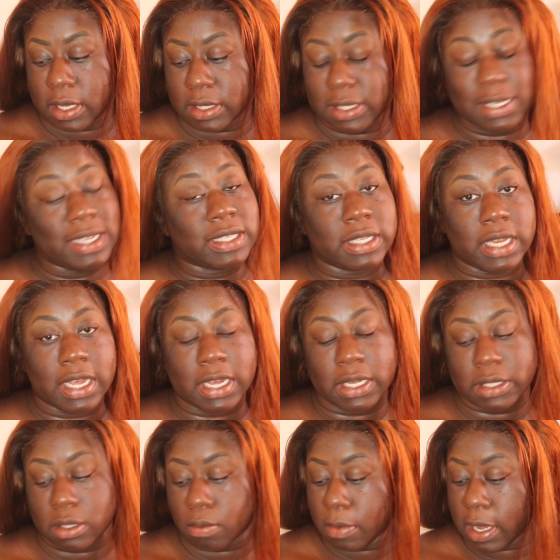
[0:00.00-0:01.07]
it's easily
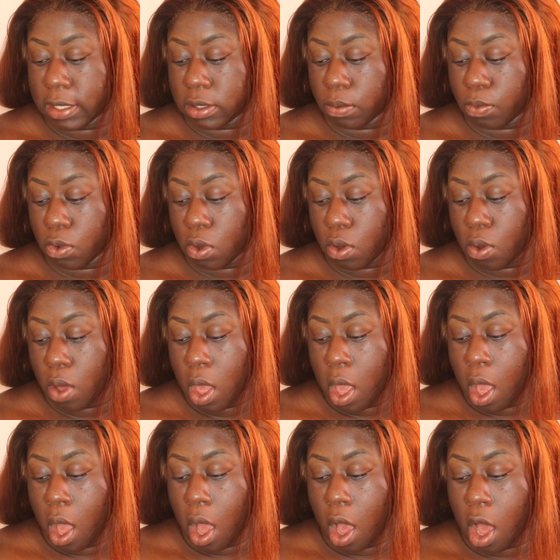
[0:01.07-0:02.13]
customizable
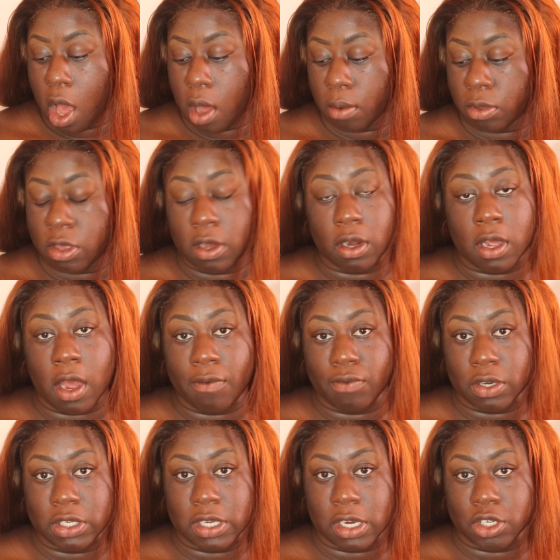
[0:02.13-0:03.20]
to the
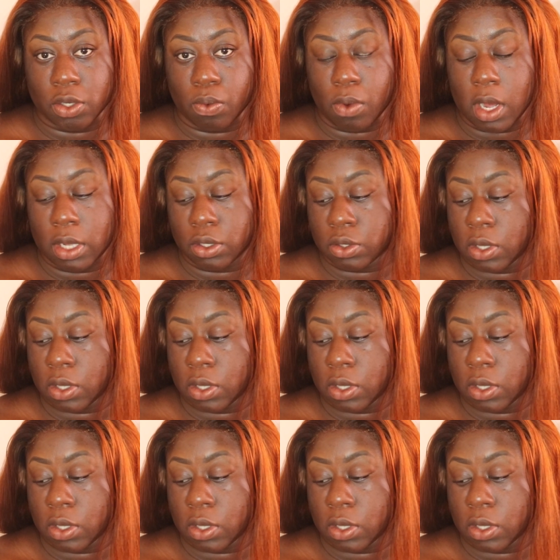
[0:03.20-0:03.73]
coverage that you want.